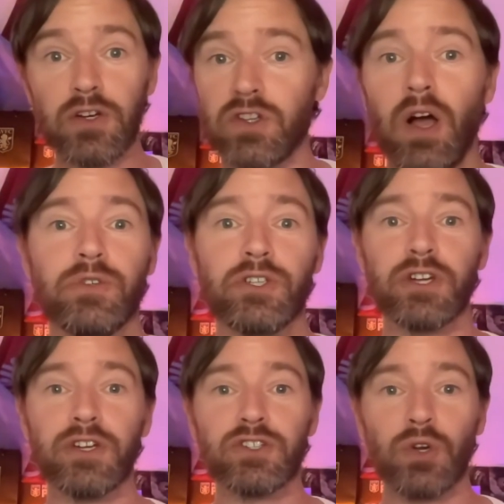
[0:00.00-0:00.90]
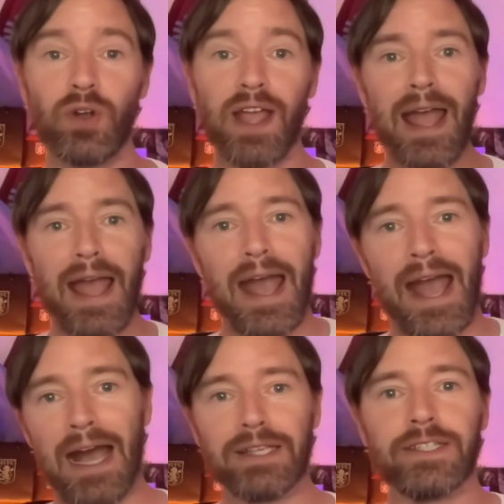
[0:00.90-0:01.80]
So I'm just going to talk
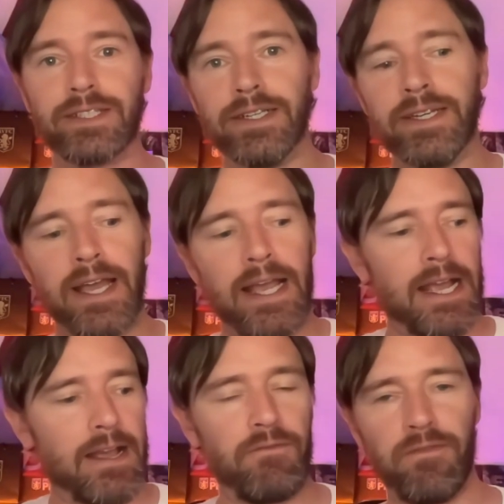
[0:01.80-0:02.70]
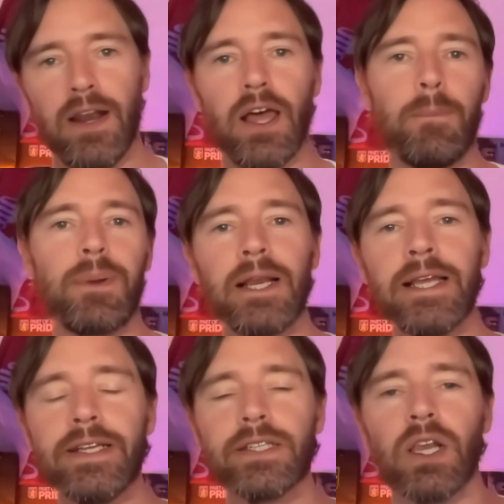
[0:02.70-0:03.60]
Aston Villa.
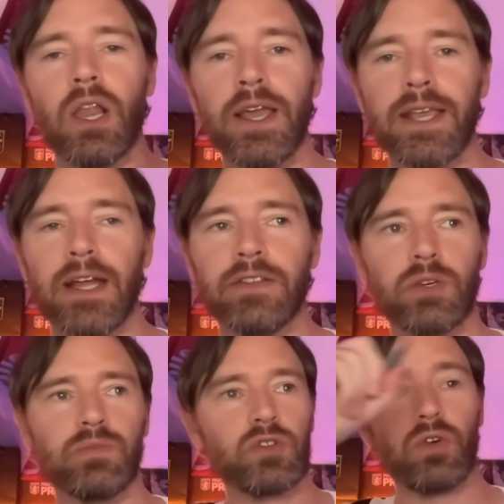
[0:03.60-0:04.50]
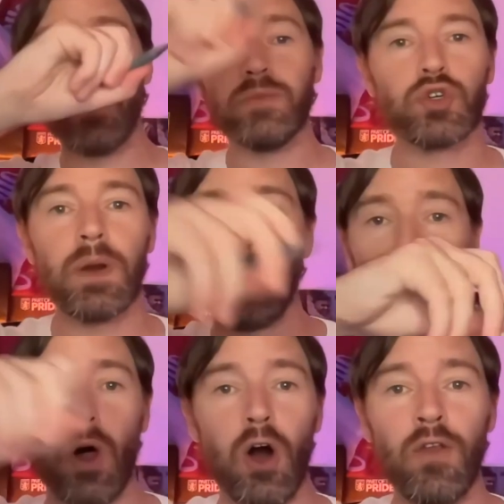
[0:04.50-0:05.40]
Please like and subscribe.
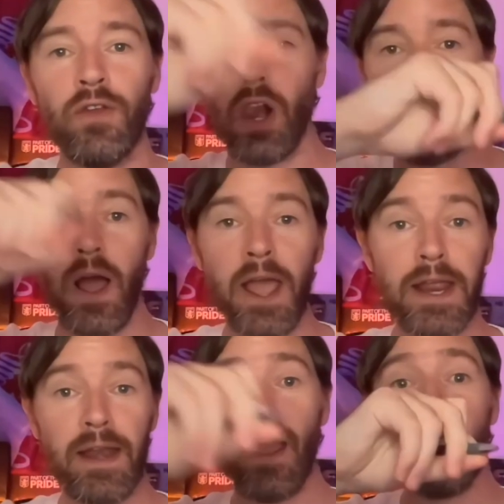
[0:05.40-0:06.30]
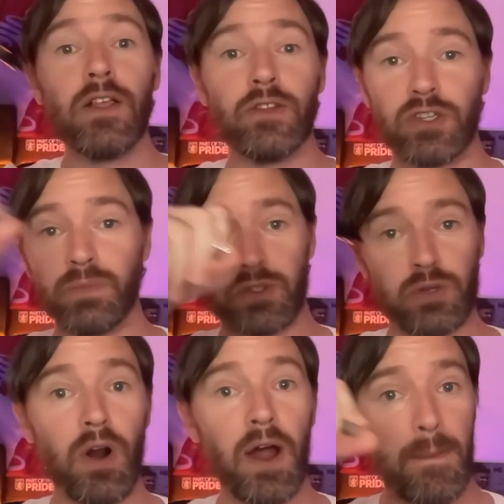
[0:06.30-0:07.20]
Triple underline the
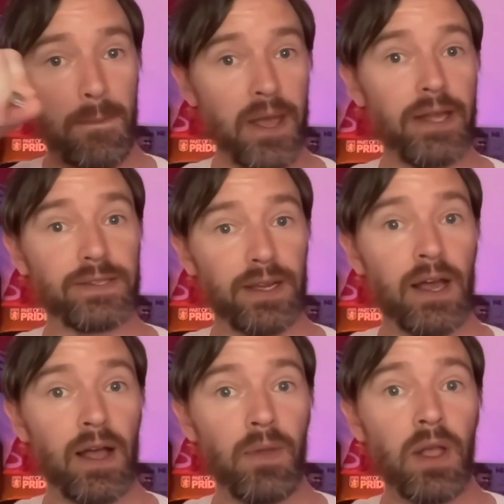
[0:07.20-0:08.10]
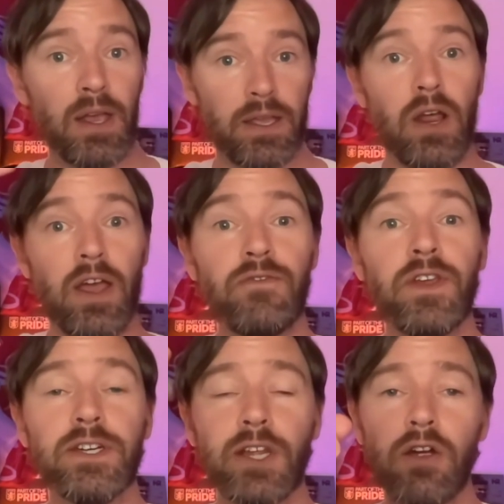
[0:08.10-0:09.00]
subscribe bit. If
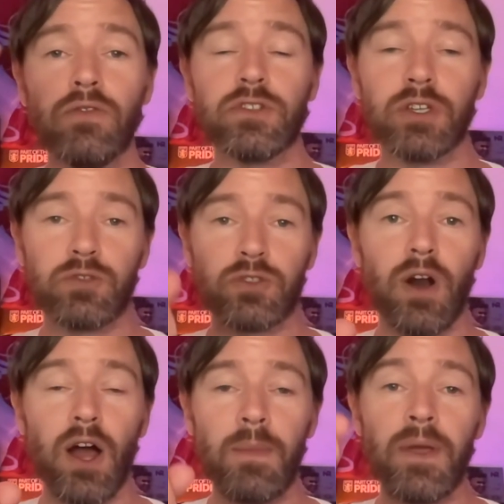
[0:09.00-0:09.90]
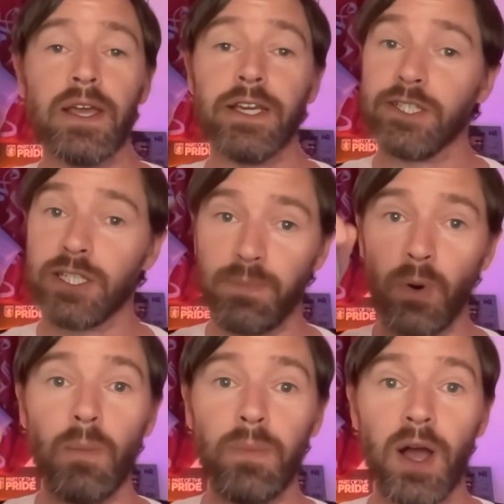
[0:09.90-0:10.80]
you don't subscribe, you
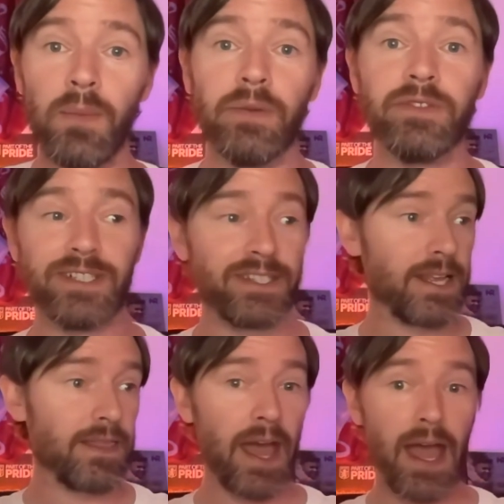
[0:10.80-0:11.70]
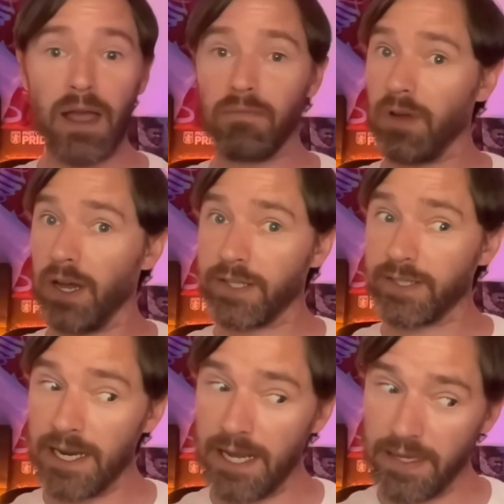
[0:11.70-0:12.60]
support Birmingham City. There, I
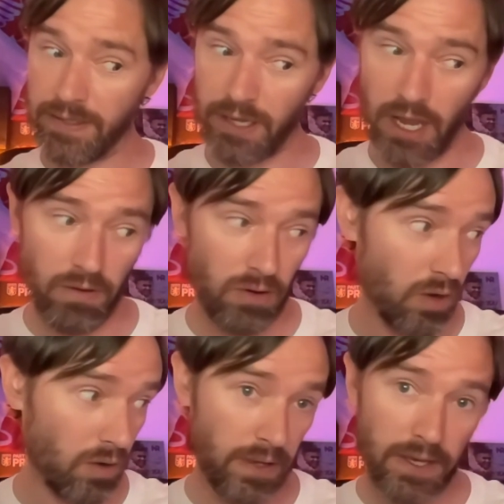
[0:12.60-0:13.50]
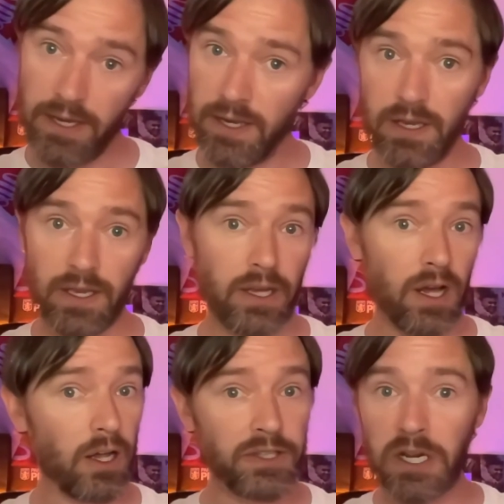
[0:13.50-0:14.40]
said it. So look, you
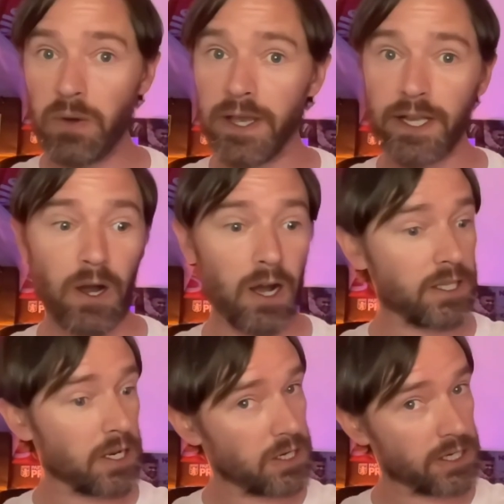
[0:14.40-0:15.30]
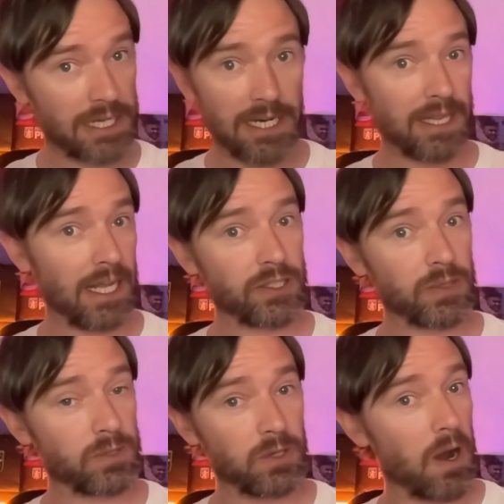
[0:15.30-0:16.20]
got to do what you got to do. Just click that
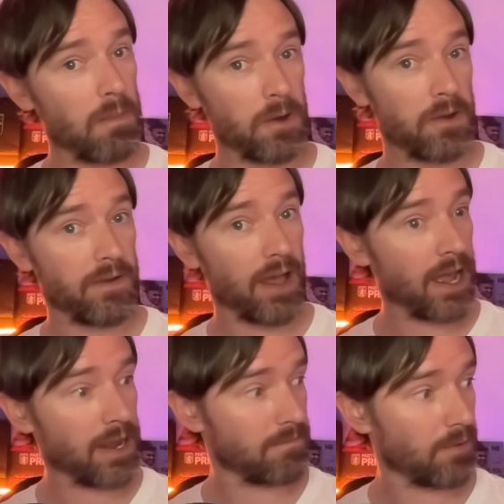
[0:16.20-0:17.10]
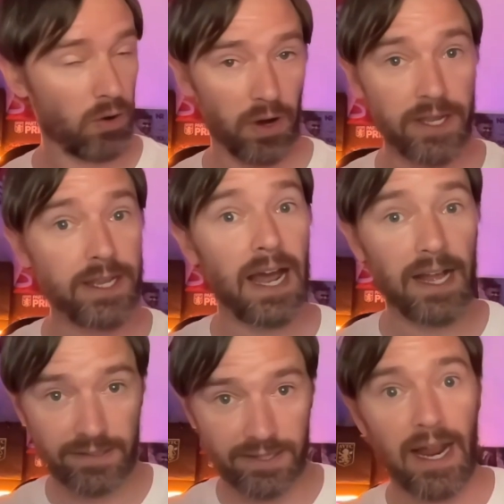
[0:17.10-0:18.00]
subscribe button, eh? Or you're down
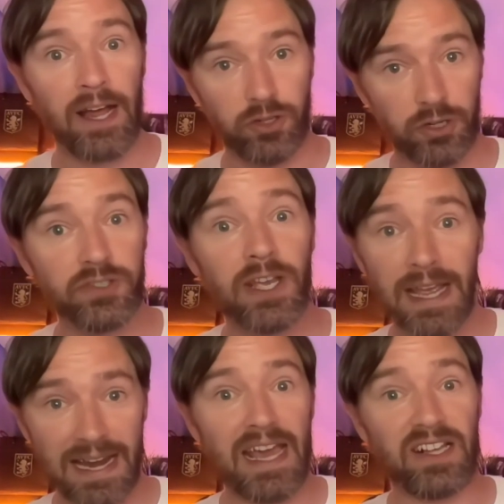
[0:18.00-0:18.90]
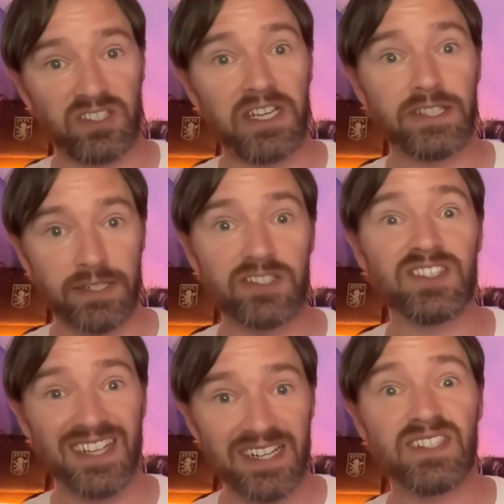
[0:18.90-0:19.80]
to St Andrews next season as a
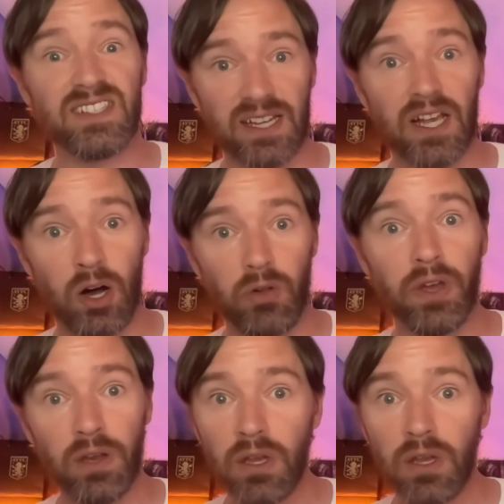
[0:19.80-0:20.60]
season ticket holder.